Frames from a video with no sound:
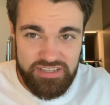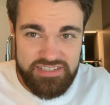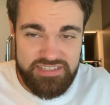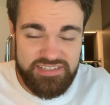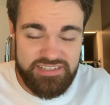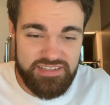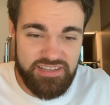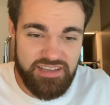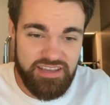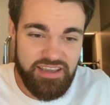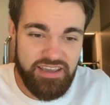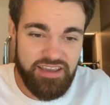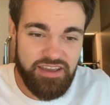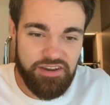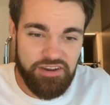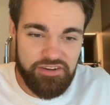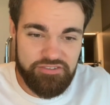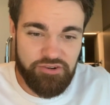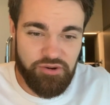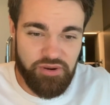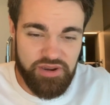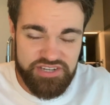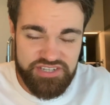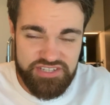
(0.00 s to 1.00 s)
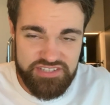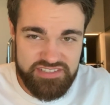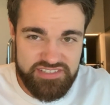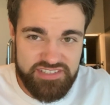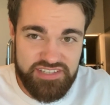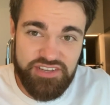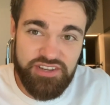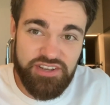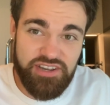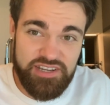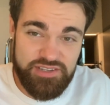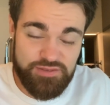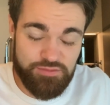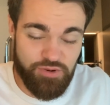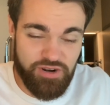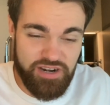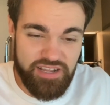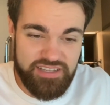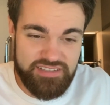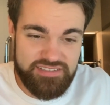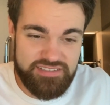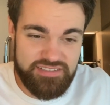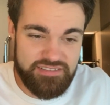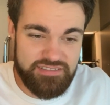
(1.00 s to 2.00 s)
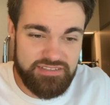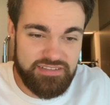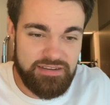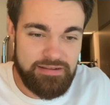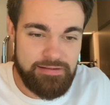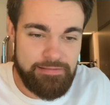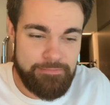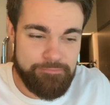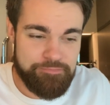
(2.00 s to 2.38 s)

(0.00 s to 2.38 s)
list of questions that you guys want answered.